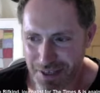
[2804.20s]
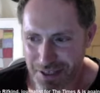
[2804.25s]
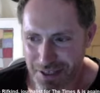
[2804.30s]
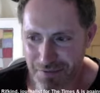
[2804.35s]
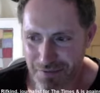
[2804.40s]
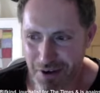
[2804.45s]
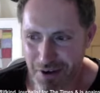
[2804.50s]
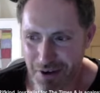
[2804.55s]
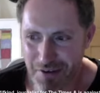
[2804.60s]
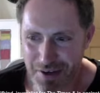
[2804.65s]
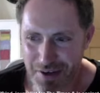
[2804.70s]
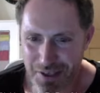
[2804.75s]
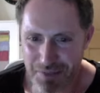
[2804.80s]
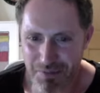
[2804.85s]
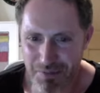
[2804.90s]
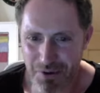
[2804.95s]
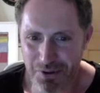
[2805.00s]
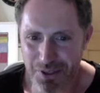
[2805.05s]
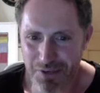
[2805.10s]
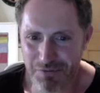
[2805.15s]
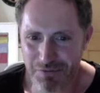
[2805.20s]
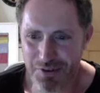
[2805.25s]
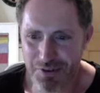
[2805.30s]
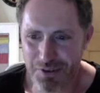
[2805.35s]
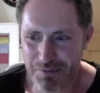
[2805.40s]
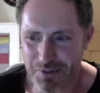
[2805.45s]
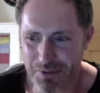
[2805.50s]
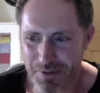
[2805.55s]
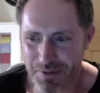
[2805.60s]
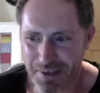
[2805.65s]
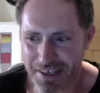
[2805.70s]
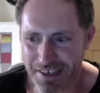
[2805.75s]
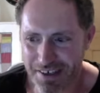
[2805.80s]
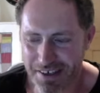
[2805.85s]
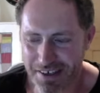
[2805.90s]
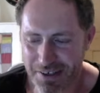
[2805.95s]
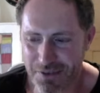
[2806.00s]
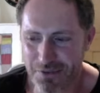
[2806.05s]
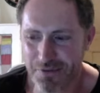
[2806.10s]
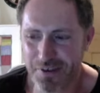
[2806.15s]
very small difference between a
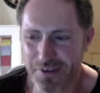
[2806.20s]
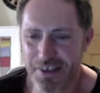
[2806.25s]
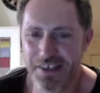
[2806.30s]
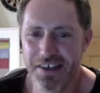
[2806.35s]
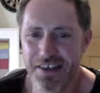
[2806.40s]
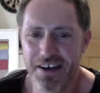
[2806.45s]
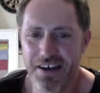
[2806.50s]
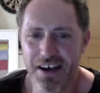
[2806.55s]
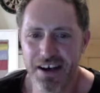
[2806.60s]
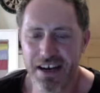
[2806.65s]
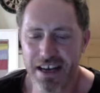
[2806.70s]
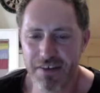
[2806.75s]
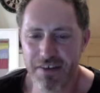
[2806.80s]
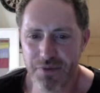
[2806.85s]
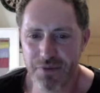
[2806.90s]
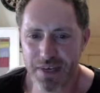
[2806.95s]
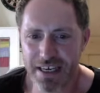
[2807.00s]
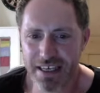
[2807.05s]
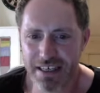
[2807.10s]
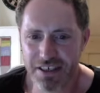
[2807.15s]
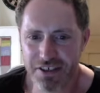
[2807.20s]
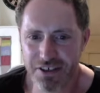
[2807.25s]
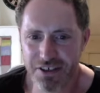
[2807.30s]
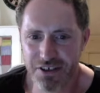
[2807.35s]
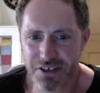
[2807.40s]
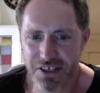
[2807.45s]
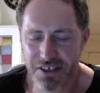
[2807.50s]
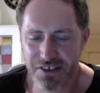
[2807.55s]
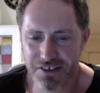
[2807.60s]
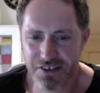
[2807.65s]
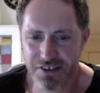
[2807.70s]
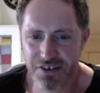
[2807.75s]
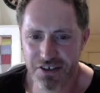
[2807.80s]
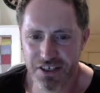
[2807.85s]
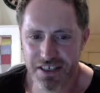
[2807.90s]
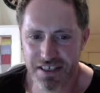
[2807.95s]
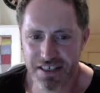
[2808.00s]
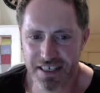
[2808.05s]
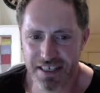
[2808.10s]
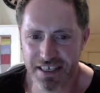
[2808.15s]
kind of sort of a left-wing English
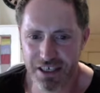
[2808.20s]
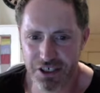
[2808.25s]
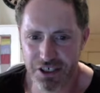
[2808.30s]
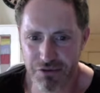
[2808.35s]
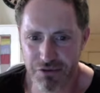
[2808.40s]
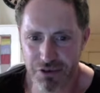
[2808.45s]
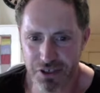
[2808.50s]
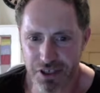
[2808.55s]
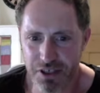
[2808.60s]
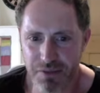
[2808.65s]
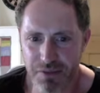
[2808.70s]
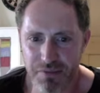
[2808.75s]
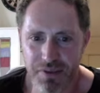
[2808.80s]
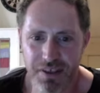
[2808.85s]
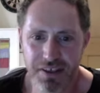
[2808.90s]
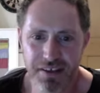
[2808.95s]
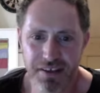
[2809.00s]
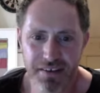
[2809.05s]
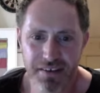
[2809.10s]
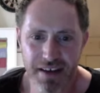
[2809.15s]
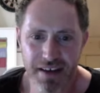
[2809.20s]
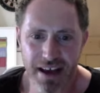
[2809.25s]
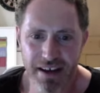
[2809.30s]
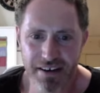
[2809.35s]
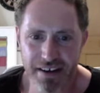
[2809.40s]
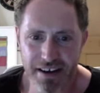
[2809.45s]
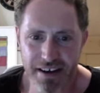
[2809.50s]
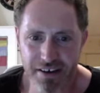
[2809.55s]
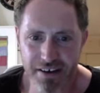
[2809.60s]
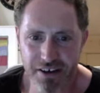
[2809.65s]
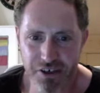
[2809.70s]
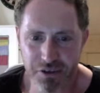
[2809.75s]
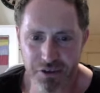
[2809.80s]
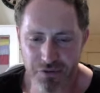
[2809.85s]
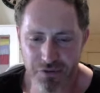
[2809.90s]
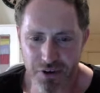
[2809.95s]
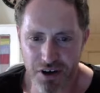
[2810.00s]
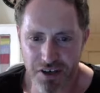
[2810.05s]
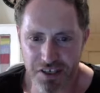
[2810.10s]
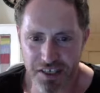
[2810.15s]
socialist singing Jerusalem and Nigel
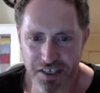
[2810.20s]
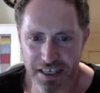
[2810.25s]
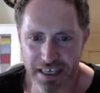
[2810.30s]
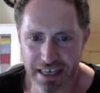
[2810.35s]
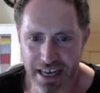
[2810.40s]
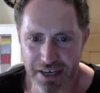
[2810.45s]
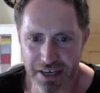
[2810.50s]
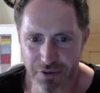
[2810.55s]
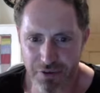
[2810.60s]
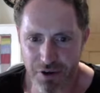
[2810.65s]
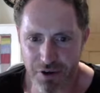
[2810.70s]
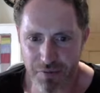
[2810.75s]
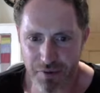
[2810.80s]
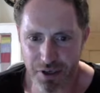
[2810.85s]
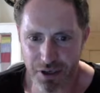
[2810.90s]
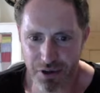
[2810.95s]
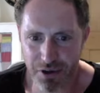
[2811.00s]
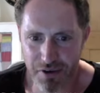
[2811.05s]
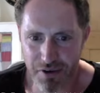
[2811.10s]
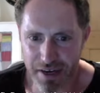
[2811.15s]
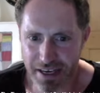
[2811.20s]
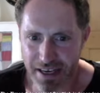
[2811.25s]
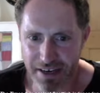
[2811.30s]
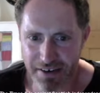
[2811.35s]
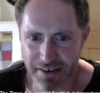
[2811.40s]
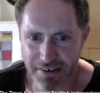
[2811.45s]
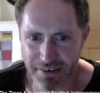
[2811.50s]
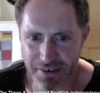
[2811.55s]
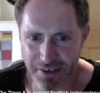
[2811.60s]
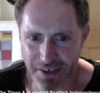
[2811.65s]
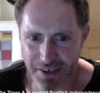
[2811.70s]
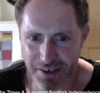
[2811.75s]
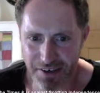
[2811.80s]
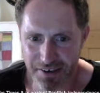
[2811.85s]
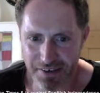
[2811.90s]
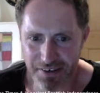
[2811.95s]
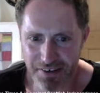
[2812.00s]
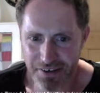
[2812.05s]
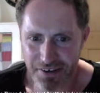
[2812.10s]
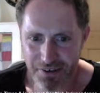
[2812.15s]
Farage singing Land of Hope and Glory, and you kind
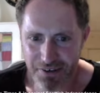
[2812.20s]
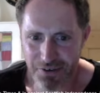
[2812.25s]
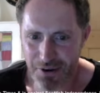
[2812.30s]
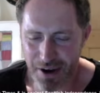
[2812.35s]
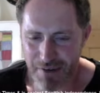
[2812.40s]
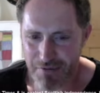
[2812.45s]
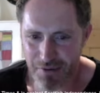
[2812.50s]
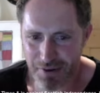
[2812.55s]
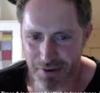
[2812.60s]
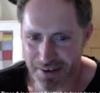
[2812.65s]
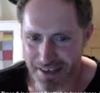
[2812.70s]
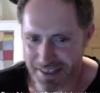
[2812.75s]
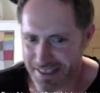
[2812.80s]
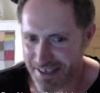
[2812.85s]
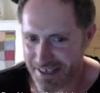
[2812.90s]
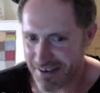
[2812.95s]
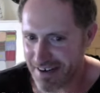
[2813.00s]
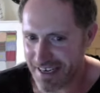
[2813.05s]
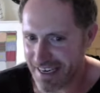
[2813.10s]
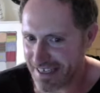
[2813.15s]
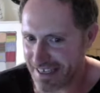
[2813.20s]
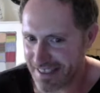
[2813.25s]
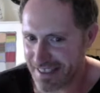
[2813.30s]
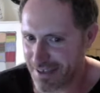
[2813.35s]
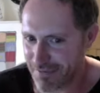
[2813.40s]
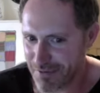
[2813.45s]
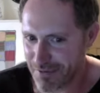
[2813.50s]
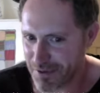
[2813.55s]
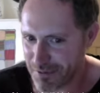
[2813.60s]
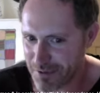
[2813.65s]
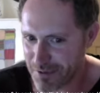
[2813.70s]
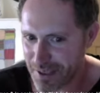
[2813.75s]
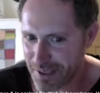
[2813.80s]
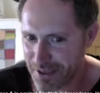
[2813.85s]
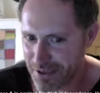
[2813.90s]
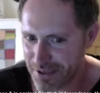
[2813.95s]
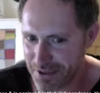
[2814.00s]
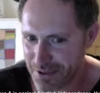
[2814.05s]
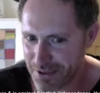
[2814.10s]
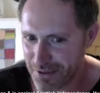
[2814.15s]
of, not everyone necessarily gets the difference between
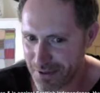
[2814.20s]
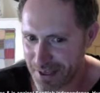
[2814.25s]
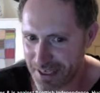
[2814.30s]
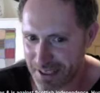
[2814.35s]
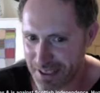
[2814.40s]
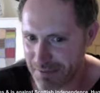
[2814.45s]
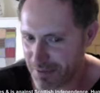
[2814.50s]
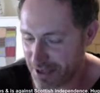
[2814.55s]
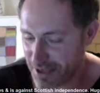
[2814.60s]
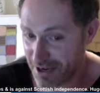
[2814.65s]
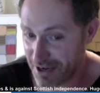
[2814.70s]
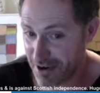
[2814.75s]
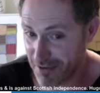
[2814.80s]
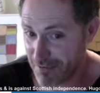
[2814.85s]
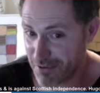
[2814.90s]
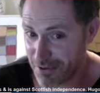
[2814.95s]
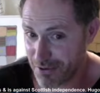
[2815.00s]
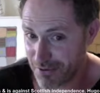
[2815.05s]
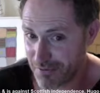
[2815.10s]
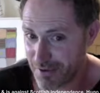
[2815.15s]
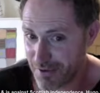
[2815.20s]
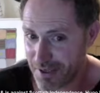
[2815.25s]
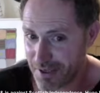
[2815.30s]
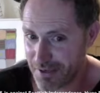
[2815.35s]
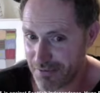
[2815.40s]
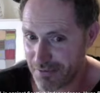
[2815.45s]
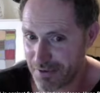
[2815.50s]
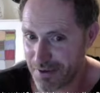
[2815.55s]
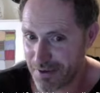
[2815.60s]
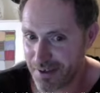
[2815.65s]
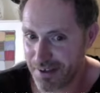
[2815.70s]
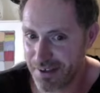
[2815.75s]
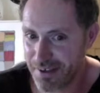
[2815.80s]
those two things, but they are, of course, very different.